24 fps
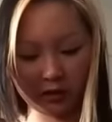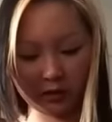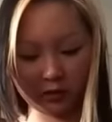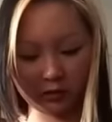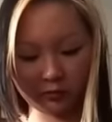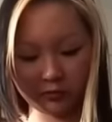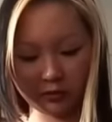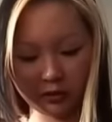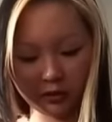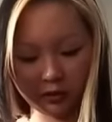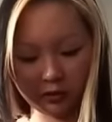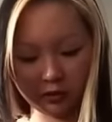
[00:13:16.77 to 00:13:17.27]
It'll
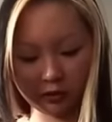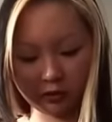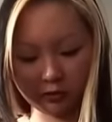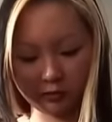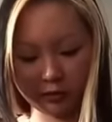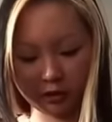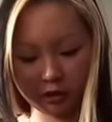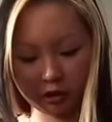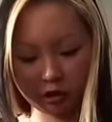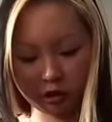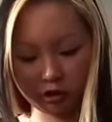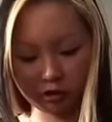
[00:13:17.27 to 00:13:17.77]
be a little
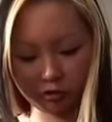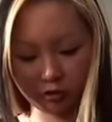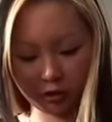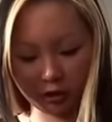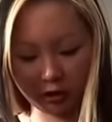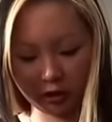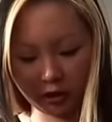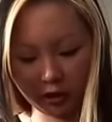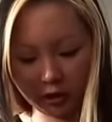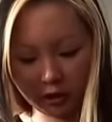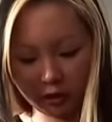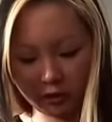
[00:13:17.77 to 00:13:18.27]
bit
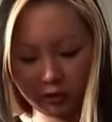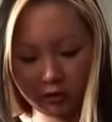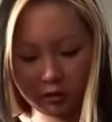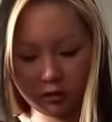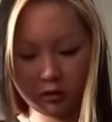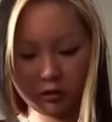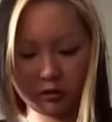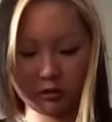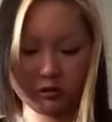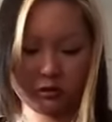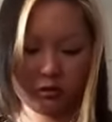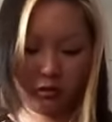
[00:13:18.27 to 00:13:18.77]
tricky
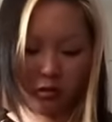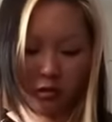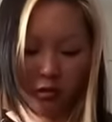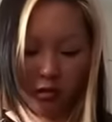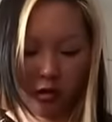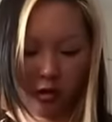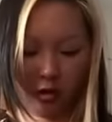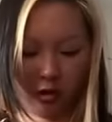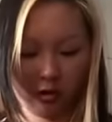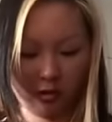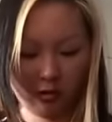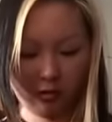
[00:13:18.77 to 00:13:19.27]

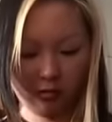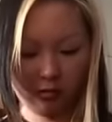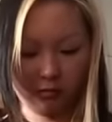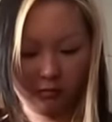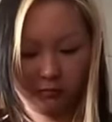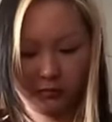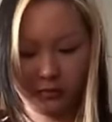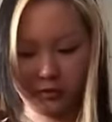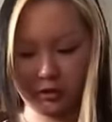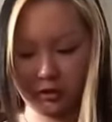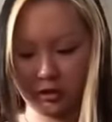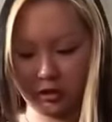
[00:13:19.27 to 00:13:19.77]

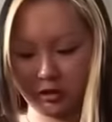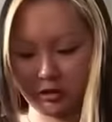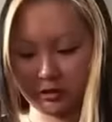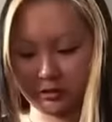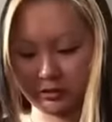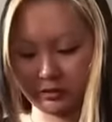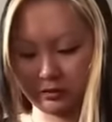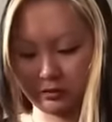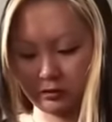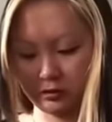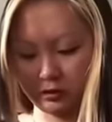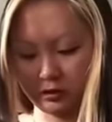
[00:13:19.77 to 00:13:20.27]
because
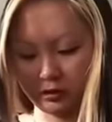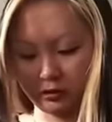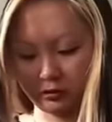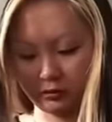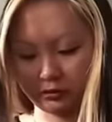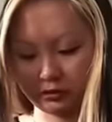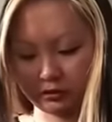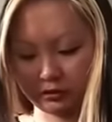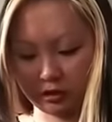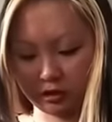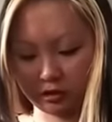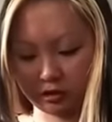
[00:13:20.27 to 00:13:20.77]
it'll
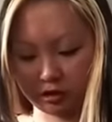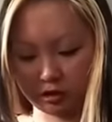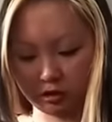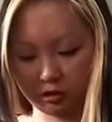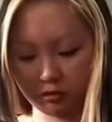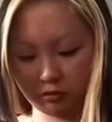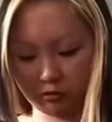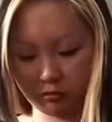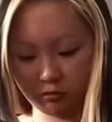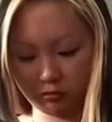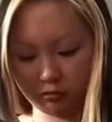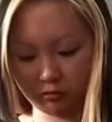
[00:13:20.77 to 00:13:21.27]
start
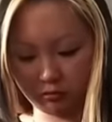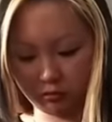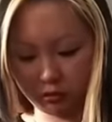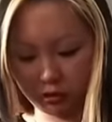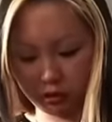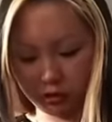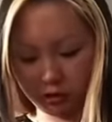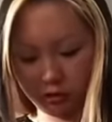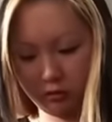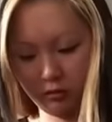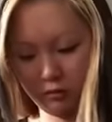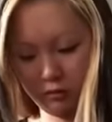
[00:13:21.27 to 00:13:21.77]

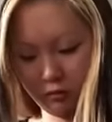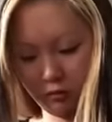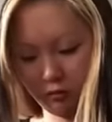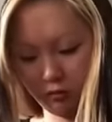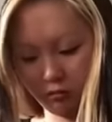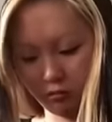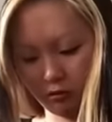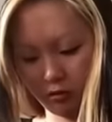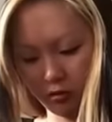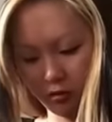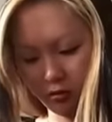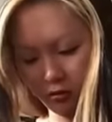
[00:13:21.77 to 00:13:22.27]
to
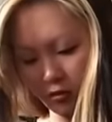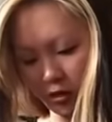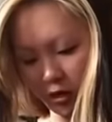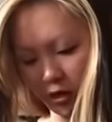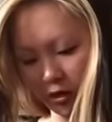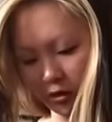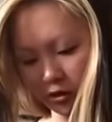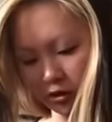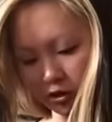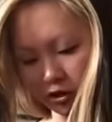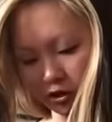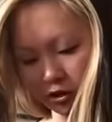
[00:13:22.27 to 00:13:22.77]

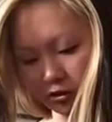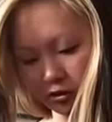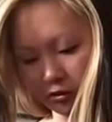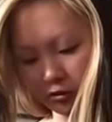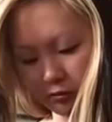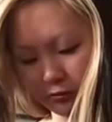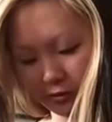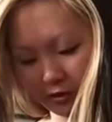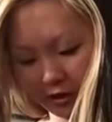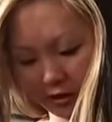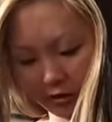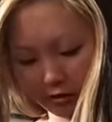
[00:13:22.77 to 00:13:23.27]
undo,
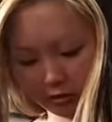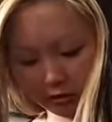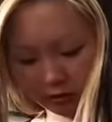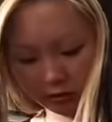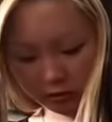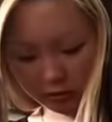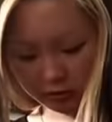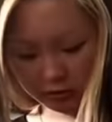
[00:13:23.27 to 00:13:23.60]
but